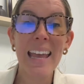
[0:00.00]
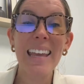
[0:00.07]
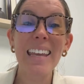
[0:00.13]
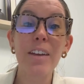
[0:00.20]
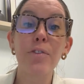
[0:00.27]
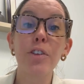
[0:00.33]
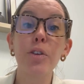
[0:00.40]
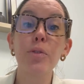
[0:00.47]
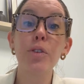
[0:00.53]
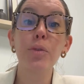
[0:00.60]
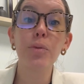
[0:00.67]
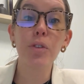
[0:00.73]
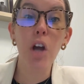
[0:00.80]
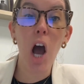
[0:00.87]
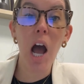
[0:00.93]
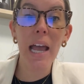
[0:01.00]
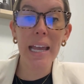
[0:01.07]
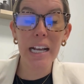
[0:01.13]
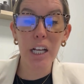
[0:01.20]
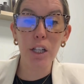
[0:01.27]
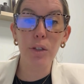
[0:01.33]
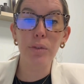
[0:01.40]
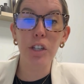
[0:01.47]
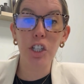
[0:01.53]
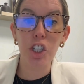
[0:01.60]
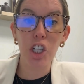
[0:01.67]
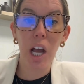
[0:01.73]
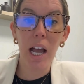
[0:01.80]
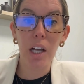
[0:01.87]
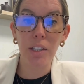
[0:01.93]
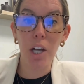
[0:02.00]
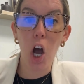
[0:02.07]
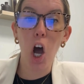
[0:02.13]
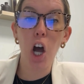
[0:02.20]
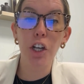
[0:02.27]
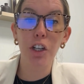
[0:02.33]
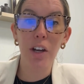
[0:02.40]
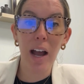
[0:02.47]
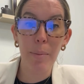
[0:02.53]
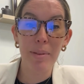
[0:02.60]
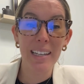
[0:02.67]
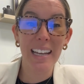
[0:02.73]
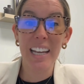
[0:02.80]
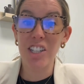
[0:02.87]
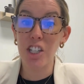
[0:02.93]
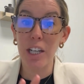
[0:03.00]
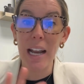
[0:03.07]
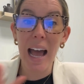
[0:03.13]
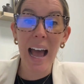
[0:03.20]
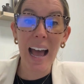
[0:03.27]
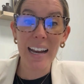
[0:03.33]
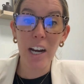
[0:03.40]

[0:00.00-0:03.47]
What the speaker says: If you do not include the child on your application at